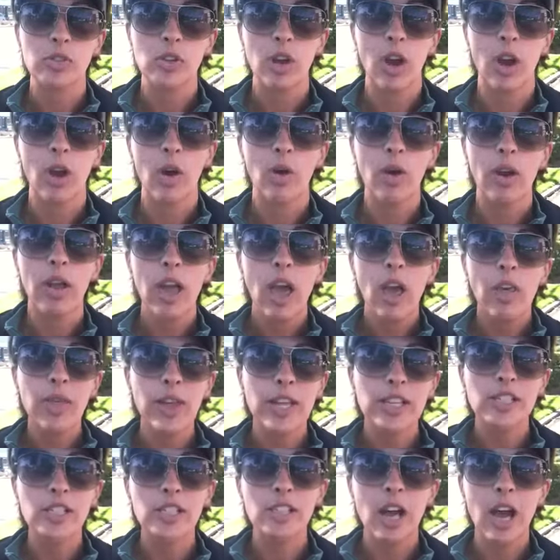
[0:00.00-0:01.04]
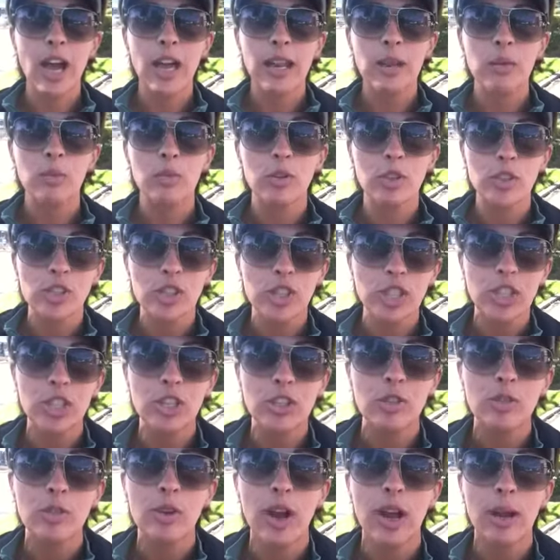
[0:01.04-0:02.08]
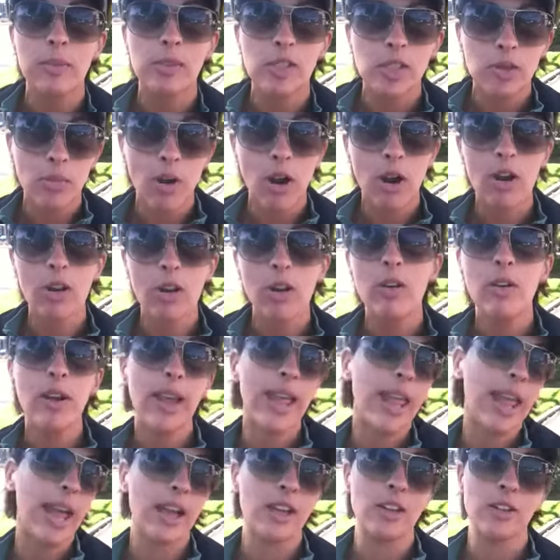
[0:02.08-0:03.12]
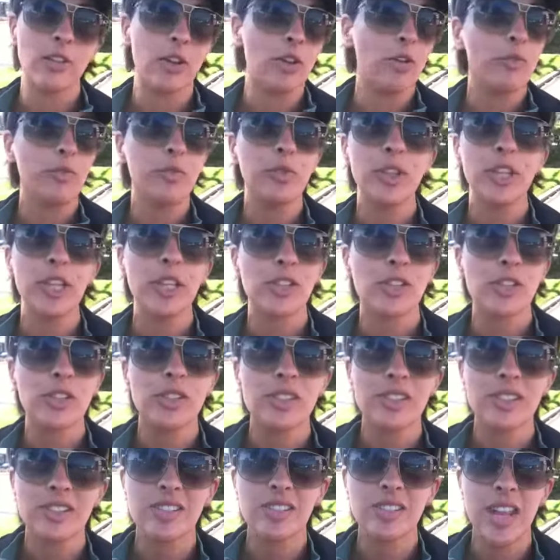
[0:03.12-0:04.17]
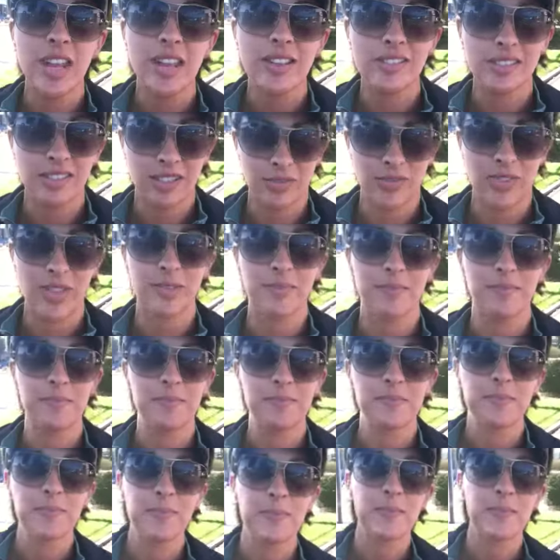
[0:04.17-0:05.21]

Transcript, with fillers: So, thanks a lot, and we'll see you uh, tomorrow and hopefully as soon as this day is lifted.